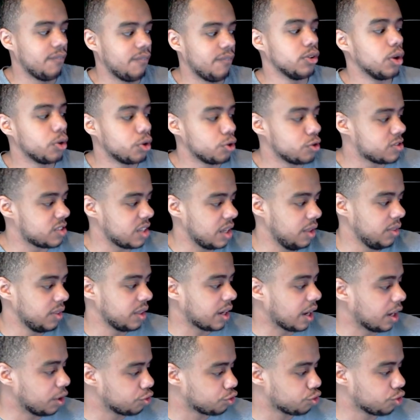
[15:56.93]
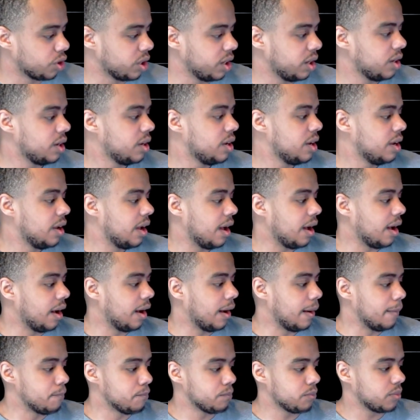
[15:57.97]
floaters in the country.
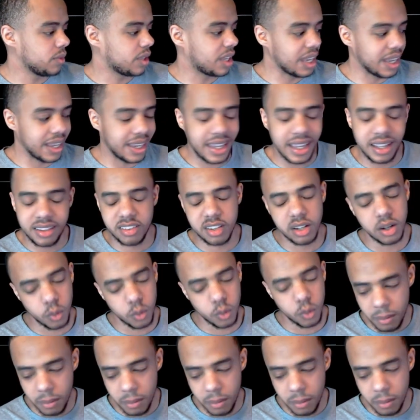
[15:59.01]
Can get to the rim